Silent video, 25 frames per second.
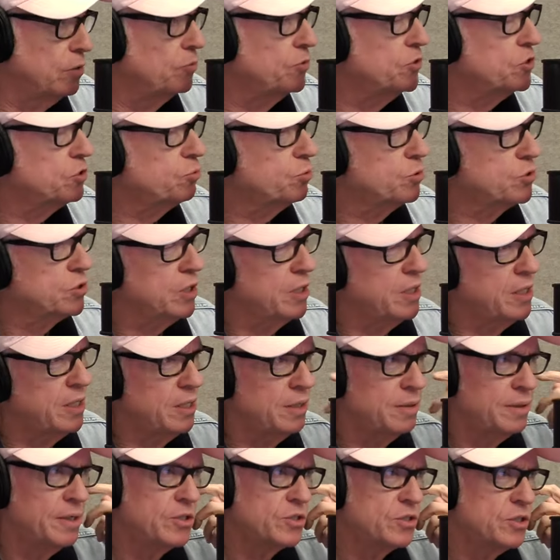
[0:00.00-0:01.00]
No, this was
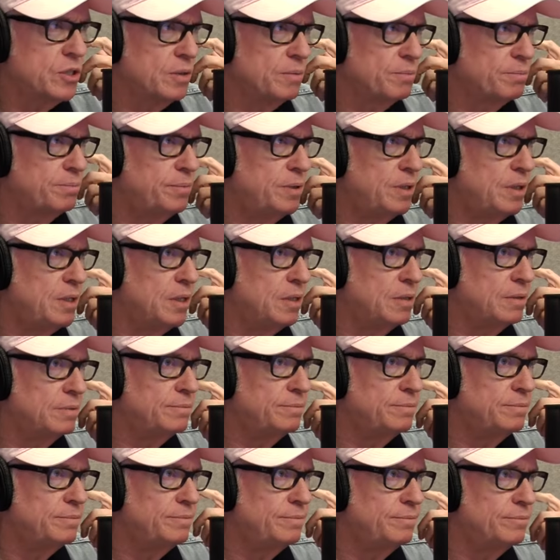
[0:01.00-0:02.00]
a... it's a
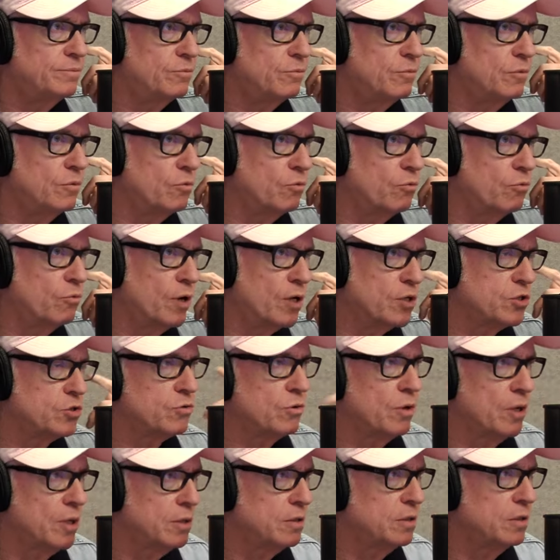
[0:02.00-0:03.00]

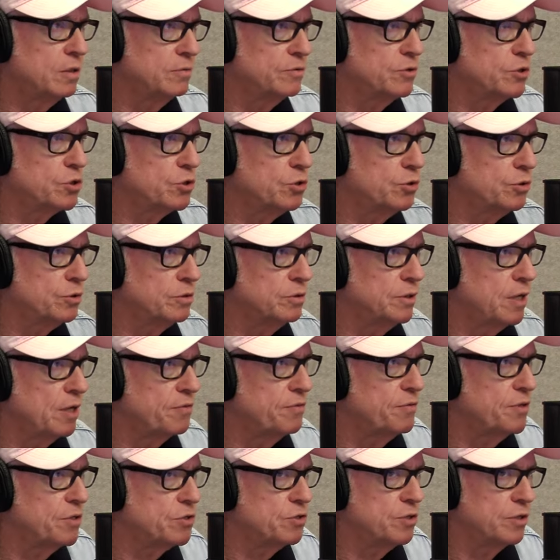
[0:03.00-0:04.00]
restaurant of a certain
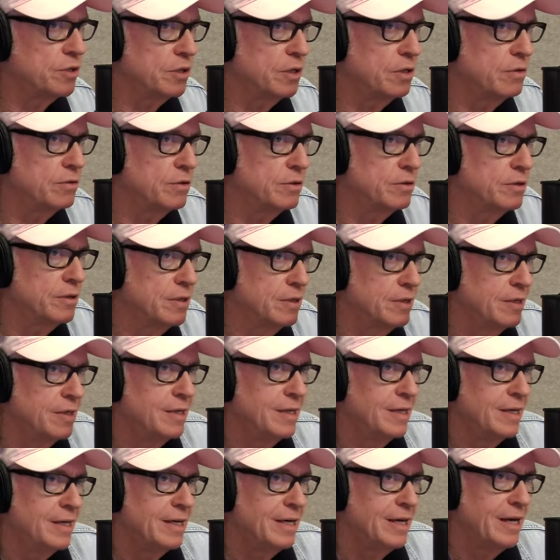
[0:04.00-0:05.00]
ethnicity that
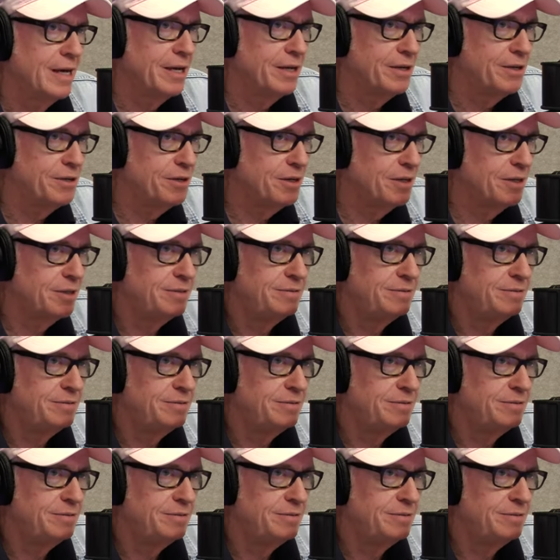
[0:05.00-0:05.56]
had...